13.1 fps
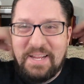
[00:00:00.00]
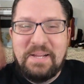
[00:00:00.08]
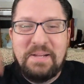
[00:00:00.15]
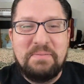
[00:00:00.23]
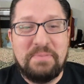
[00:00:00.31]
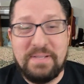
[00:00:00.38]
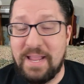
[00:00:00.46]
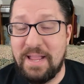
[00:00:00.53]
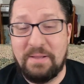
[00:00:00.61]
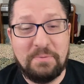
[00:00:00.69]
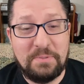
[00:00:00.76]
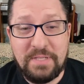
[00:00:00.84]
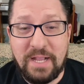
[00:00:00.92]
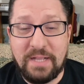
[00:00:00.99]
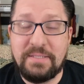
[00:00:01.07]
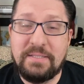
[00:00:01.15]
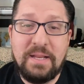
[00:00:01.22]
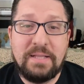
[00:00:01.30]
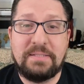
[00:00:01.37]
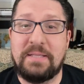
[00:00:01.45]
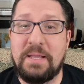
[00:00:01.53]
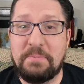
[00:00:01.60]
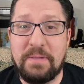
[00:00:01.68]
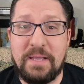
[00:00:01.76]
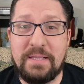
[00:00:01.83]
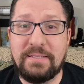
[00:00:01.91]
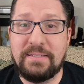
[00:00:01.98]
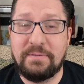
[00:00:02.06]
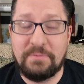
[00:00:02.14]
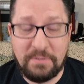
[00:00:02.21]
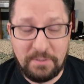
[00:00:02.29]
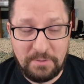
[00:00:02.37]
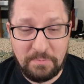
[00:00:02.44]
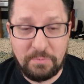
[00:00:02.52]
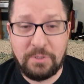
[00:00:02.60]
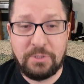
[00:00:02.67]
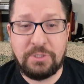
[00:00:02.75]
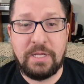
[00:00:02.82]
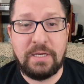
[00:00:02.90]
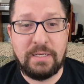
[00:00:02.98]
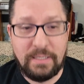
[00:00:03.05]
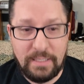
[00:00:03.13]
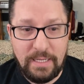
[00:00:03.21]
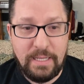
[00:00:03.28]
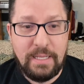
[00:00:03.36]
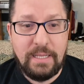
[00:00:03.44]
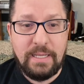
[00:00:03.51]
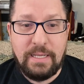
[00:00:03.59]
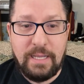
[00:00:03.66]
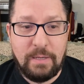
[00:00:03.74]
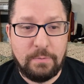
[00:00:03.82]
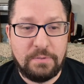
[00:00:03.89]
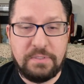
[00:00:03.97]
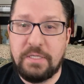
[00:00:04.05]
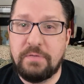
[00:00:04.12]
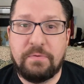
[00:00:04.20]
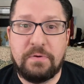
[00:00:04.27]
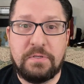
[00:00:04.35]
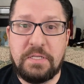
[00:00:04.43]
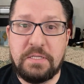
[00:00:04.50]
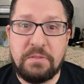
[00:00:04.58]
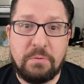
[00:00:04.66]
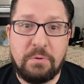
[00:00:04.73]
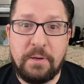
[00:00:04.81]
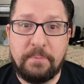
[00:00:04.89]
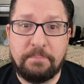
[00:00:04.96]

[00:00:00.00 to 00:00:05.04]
But yeah, we'll talk to you next time, guys. I really do appreciate it. And we'll see you for season 3.